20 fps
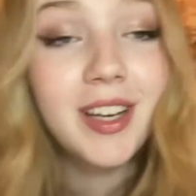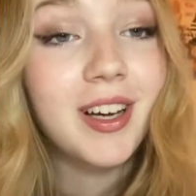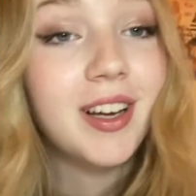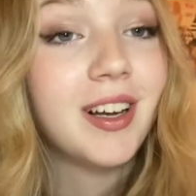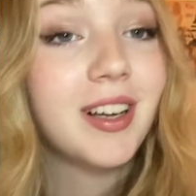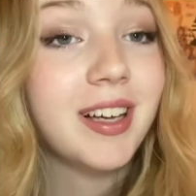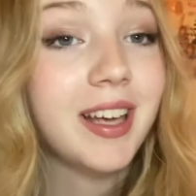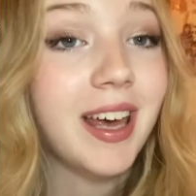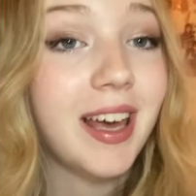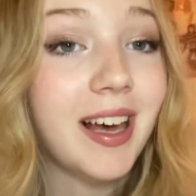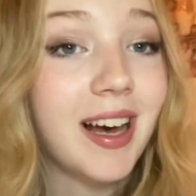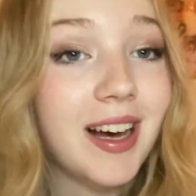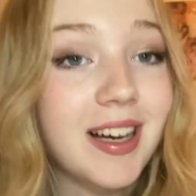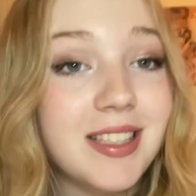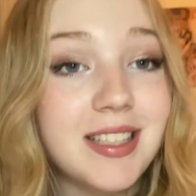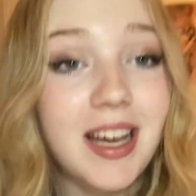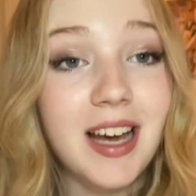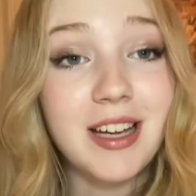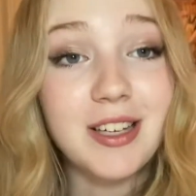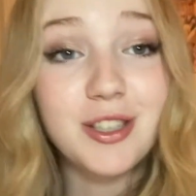Okay guys,
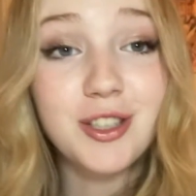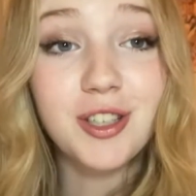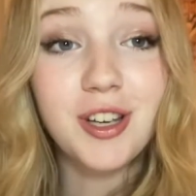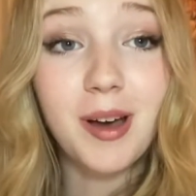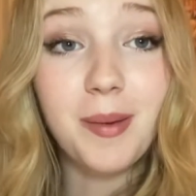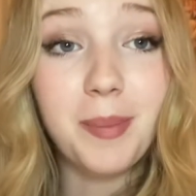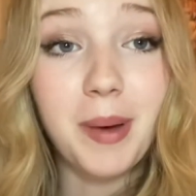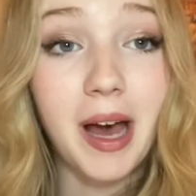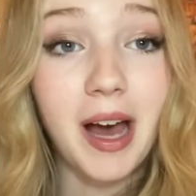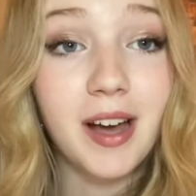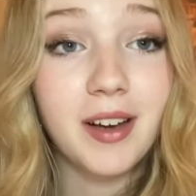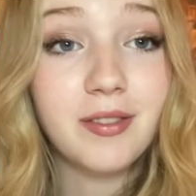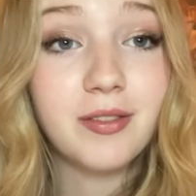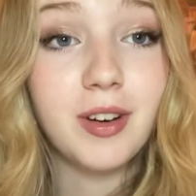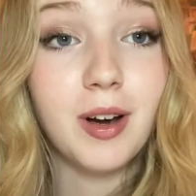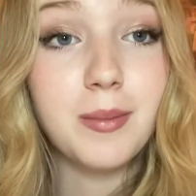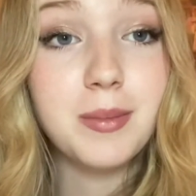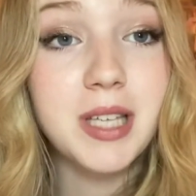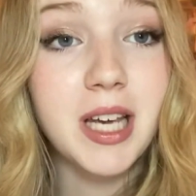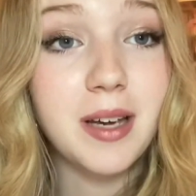I just got back
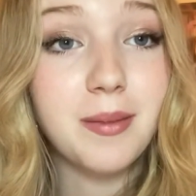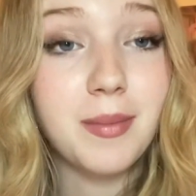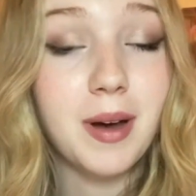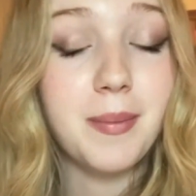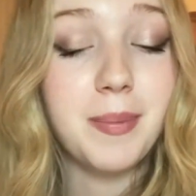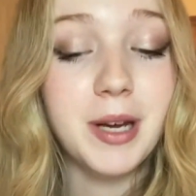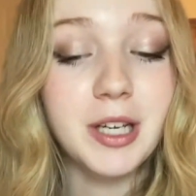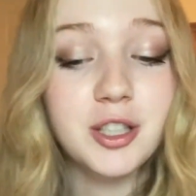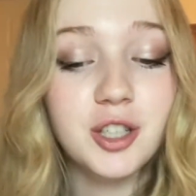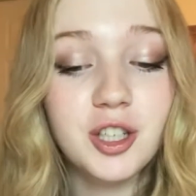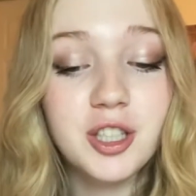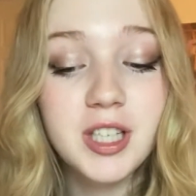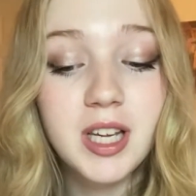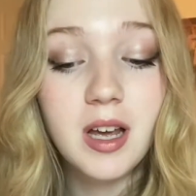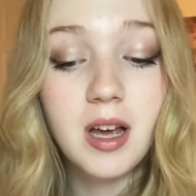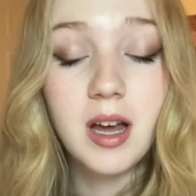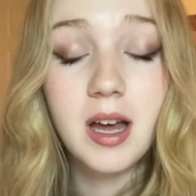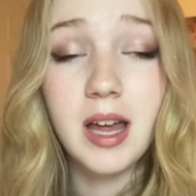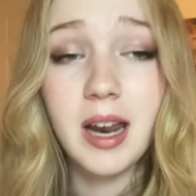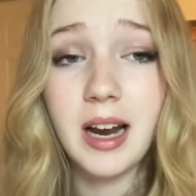from taking my pictures.
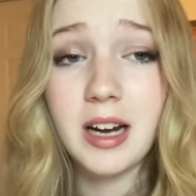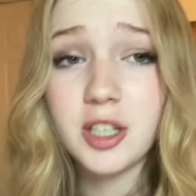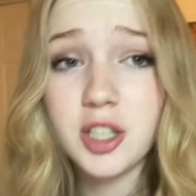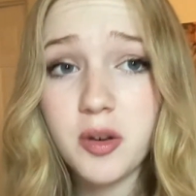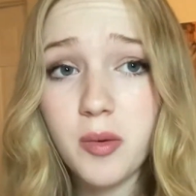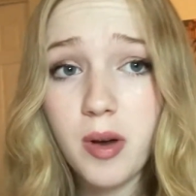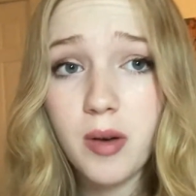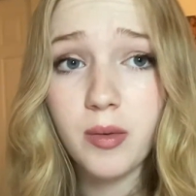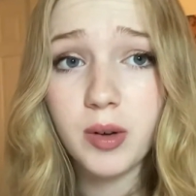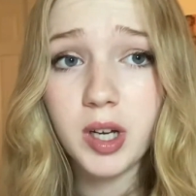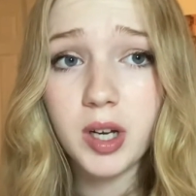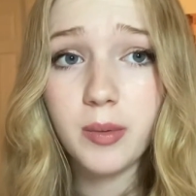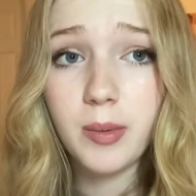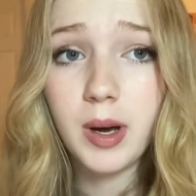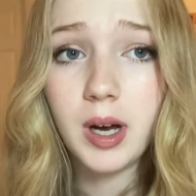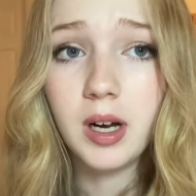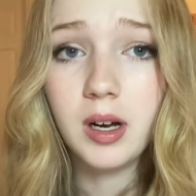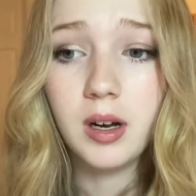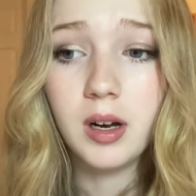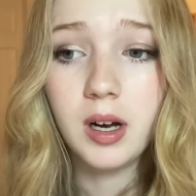It actually went really
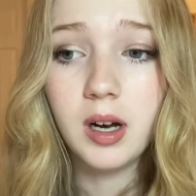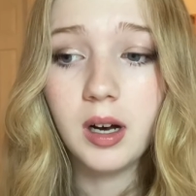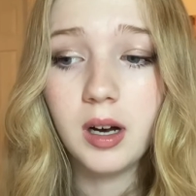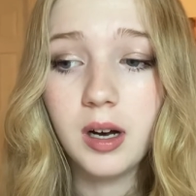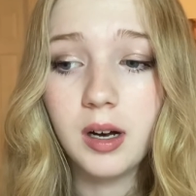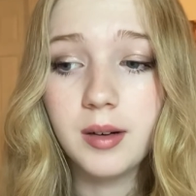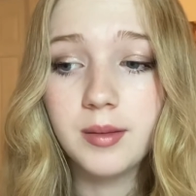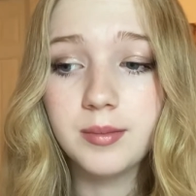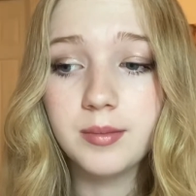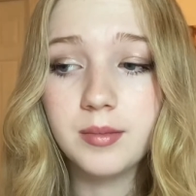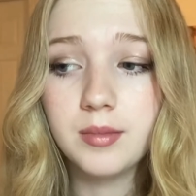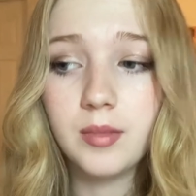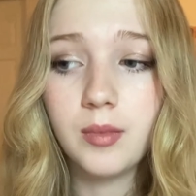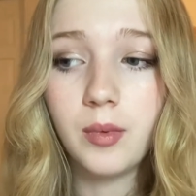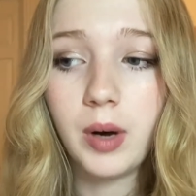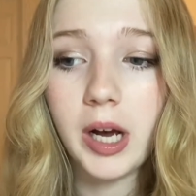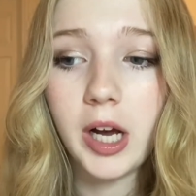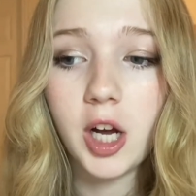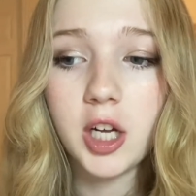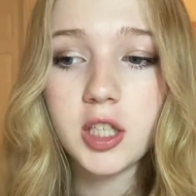well.
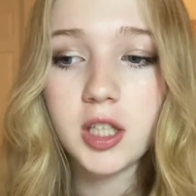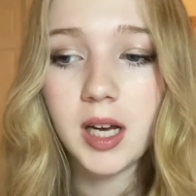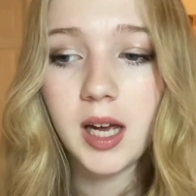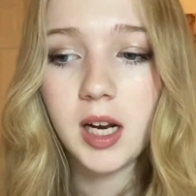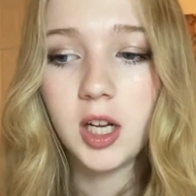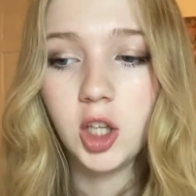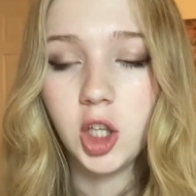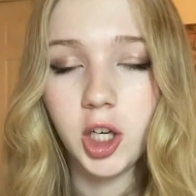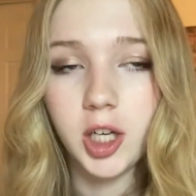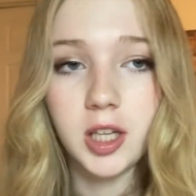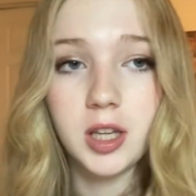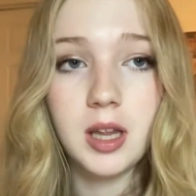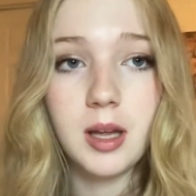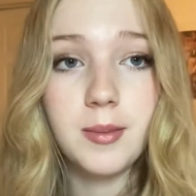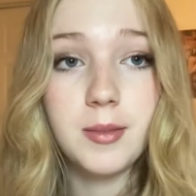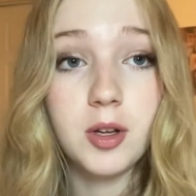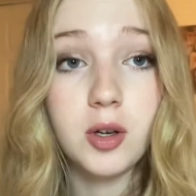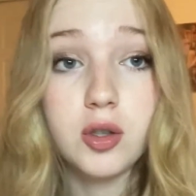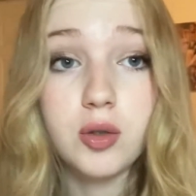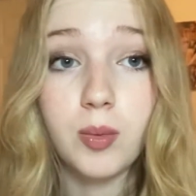I got to kind of look at them.
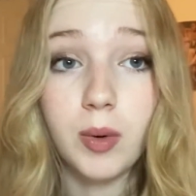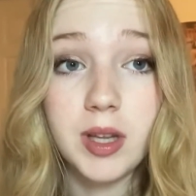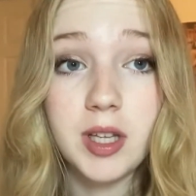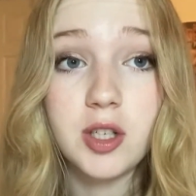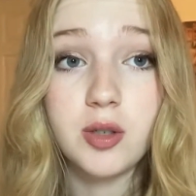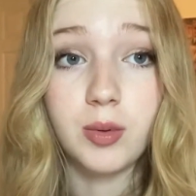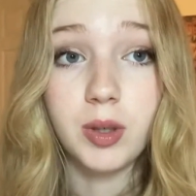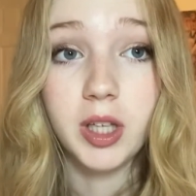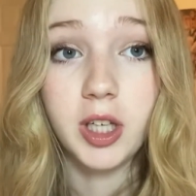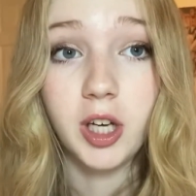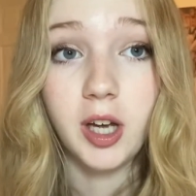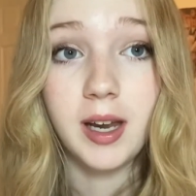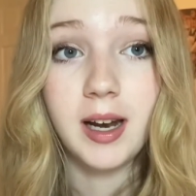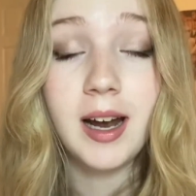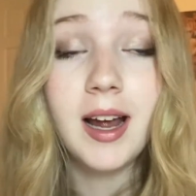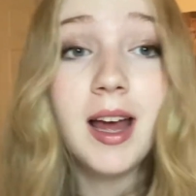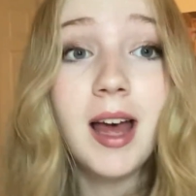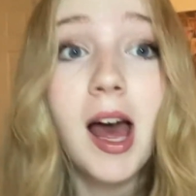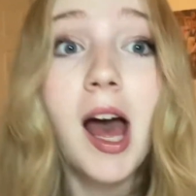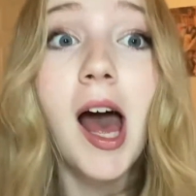There's one that's really good.
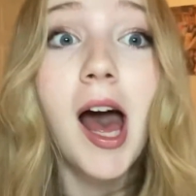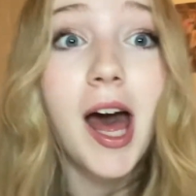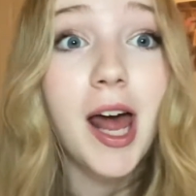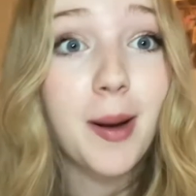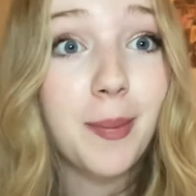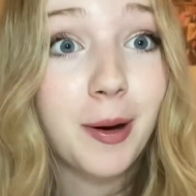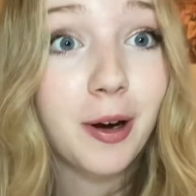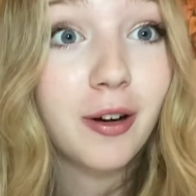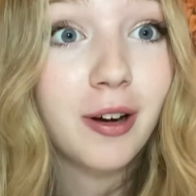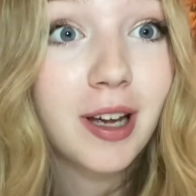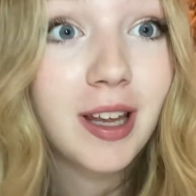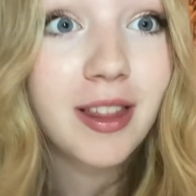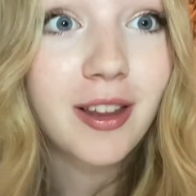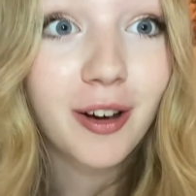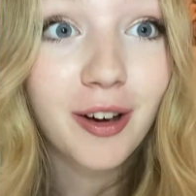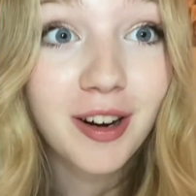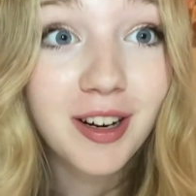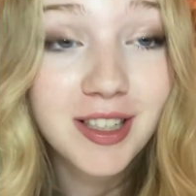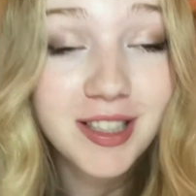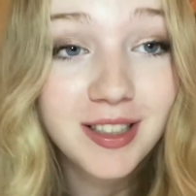And apparently they're
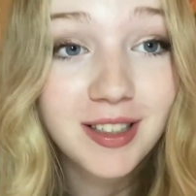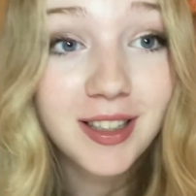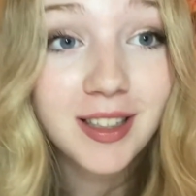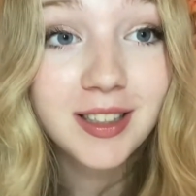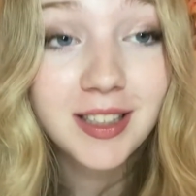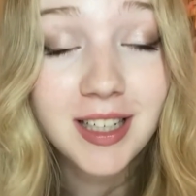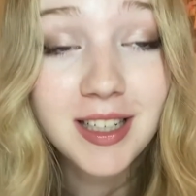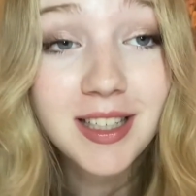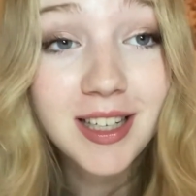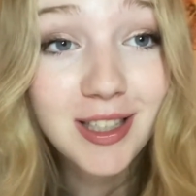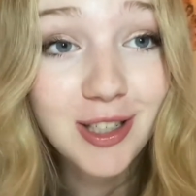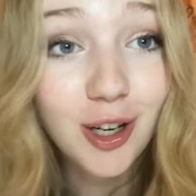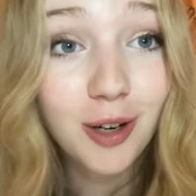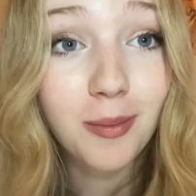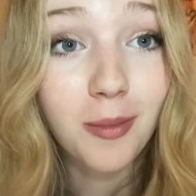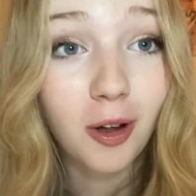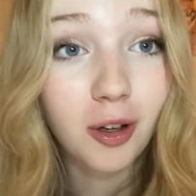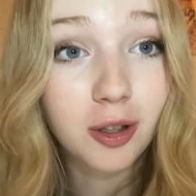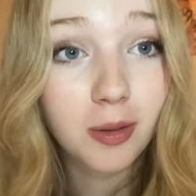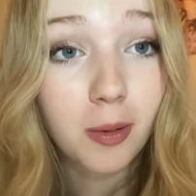gonna, since they took
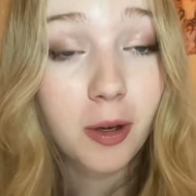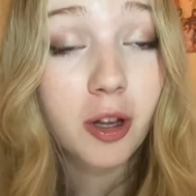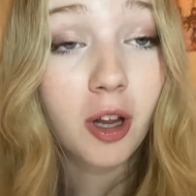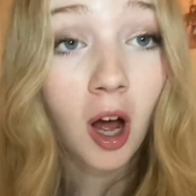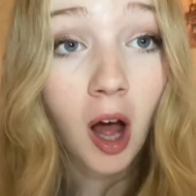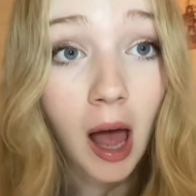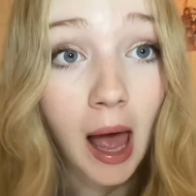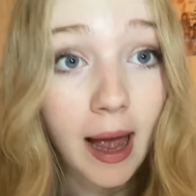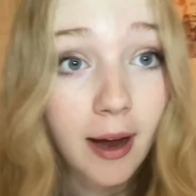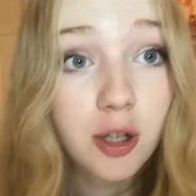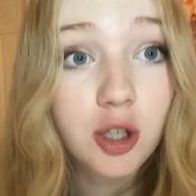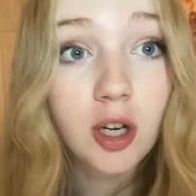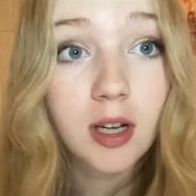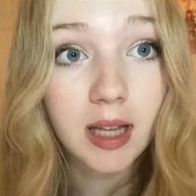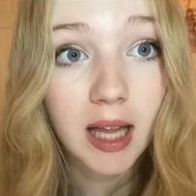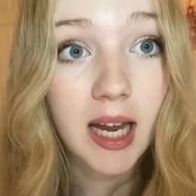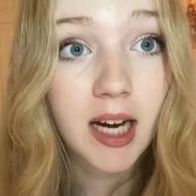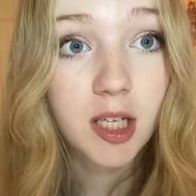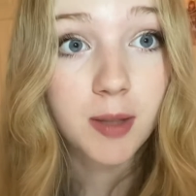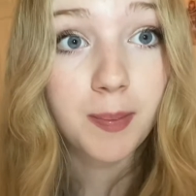multiple, they'll actually
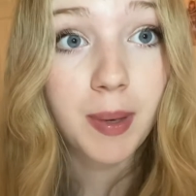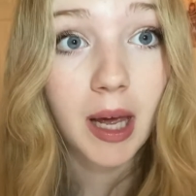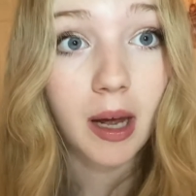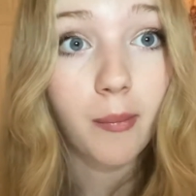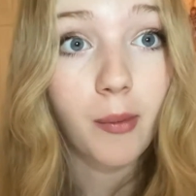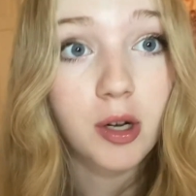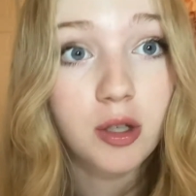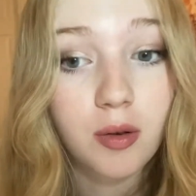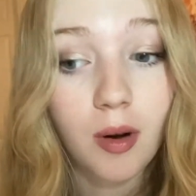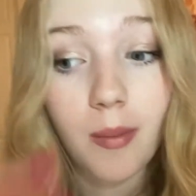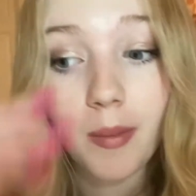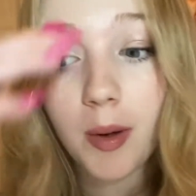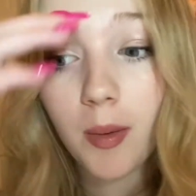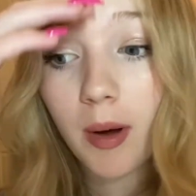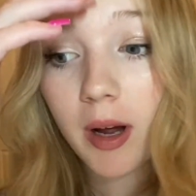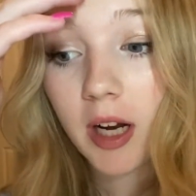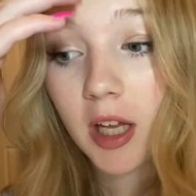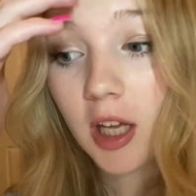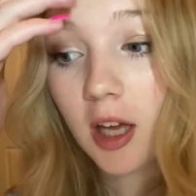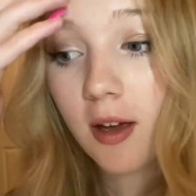let us pick which one we
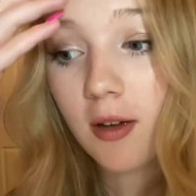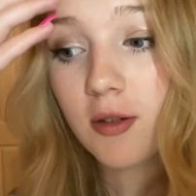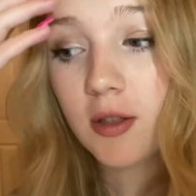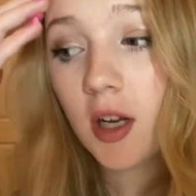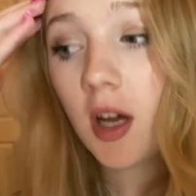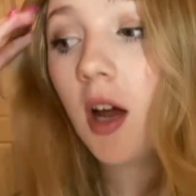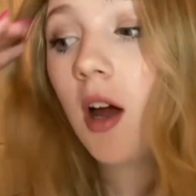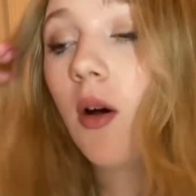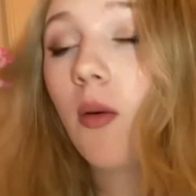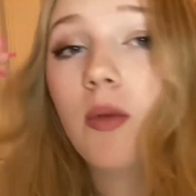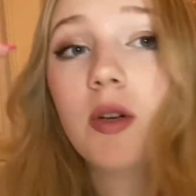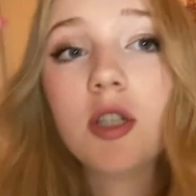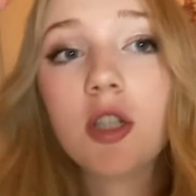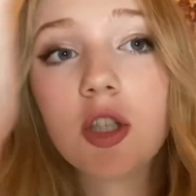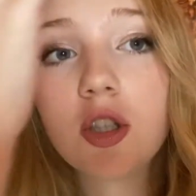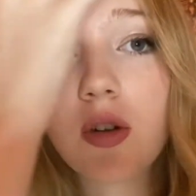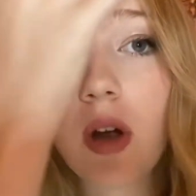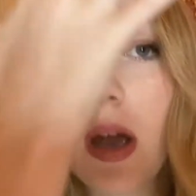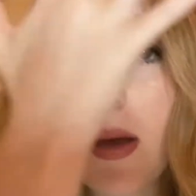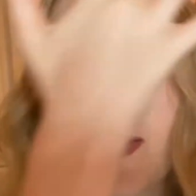want to use, which is
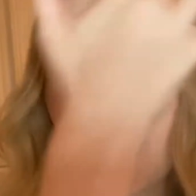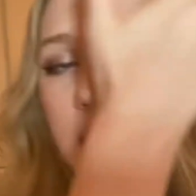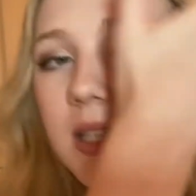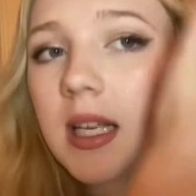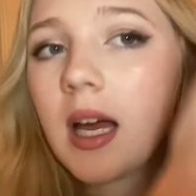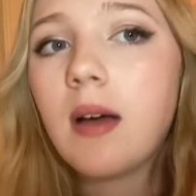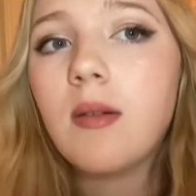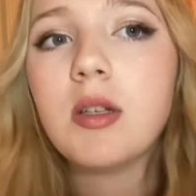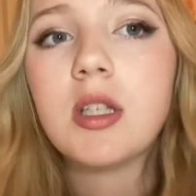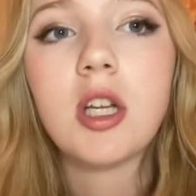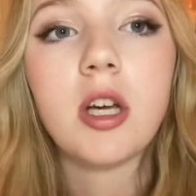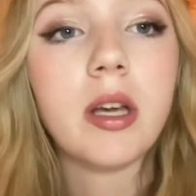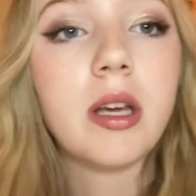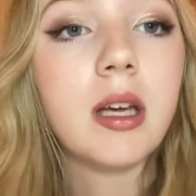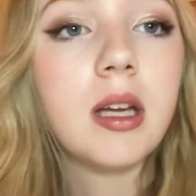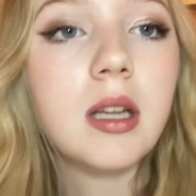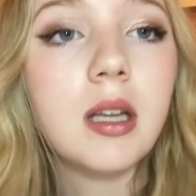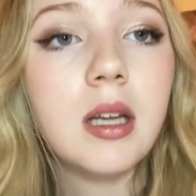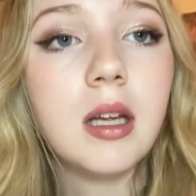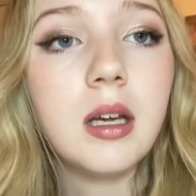great because I was looking
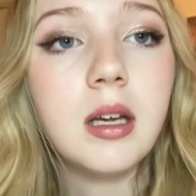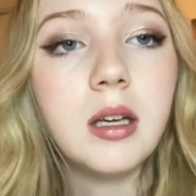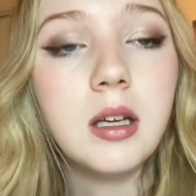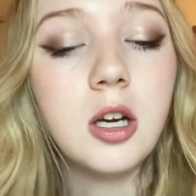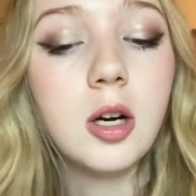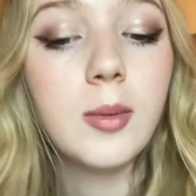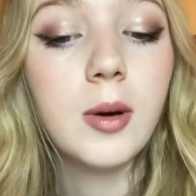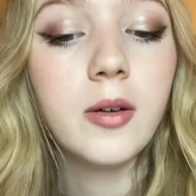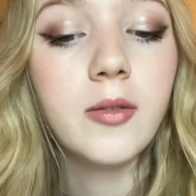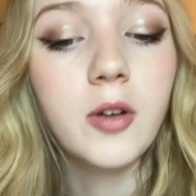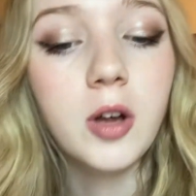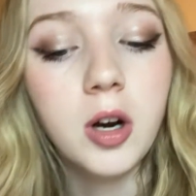in the yearbook